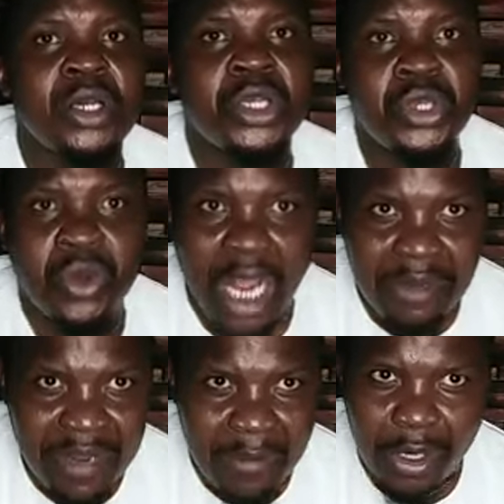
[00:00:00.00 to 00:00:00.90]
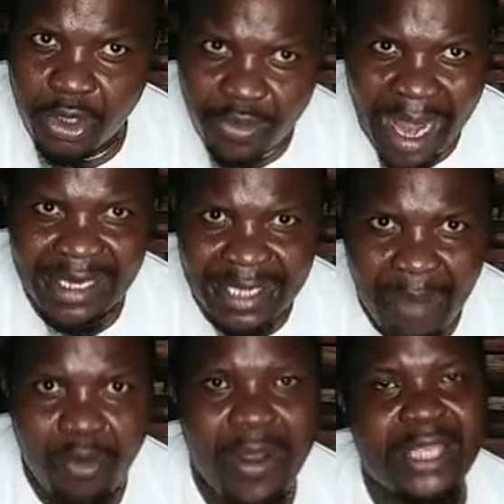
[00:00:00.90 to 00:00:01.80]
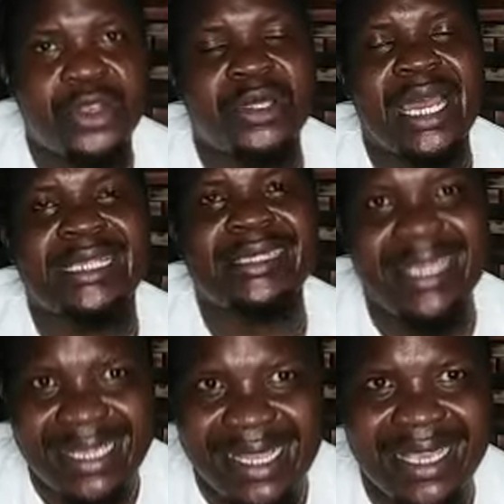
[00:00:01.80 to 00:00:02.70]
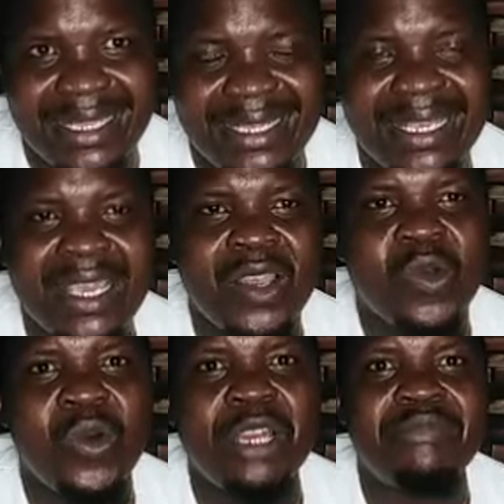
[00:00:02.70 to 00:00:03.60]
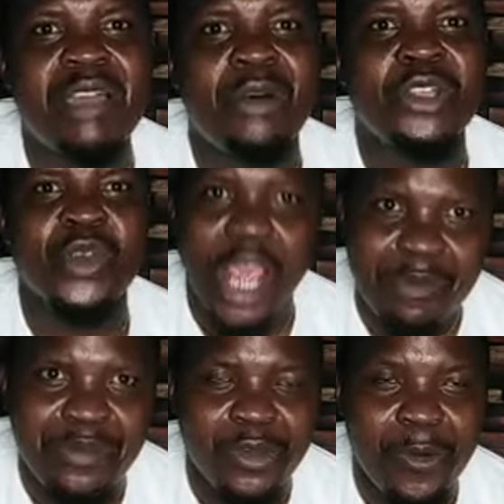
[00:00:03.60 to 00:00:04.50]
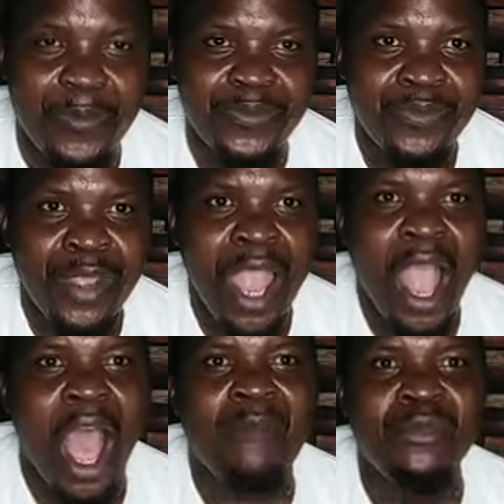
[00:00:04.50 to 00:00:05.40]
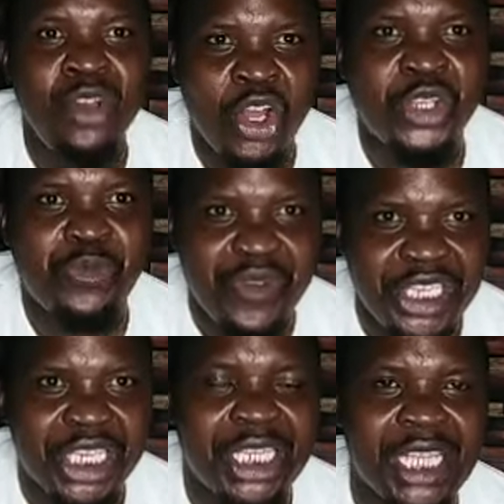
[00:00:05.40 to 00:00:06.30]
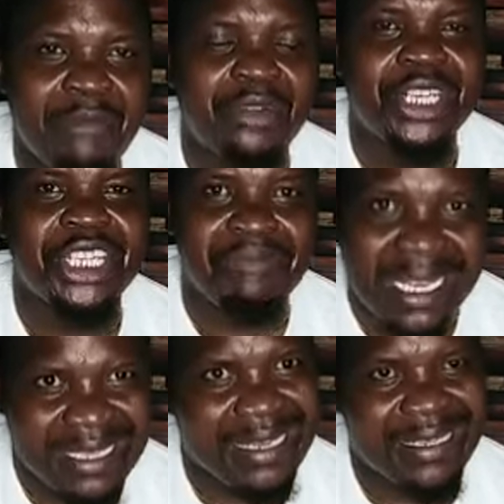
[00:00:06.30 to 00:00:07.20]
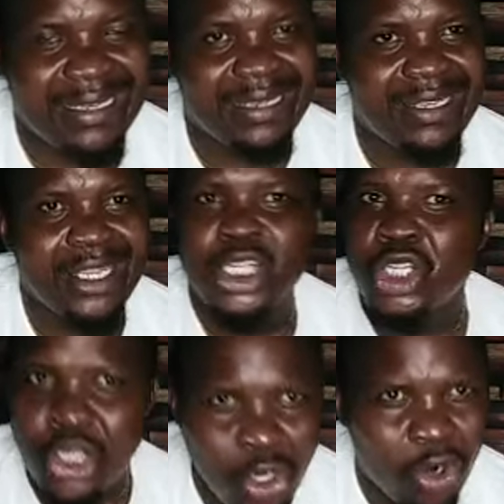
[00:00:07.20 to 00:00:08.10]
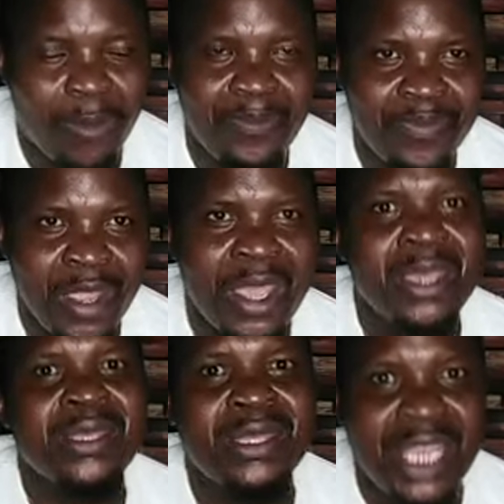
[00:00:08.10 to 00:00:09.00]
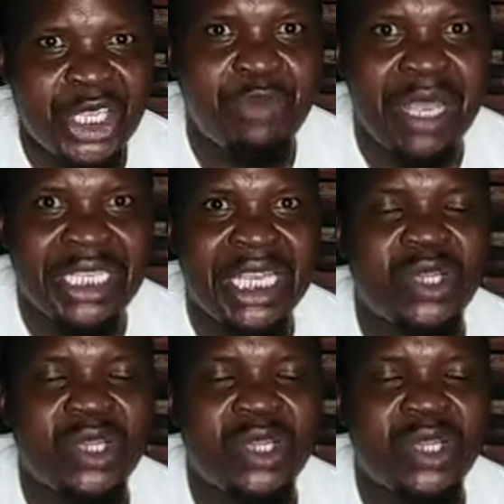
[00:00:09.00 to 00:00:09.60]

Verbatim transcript: you can be able to write somewhere so that these things will be able to help you. I'm not preaching somebody's message. No. This message,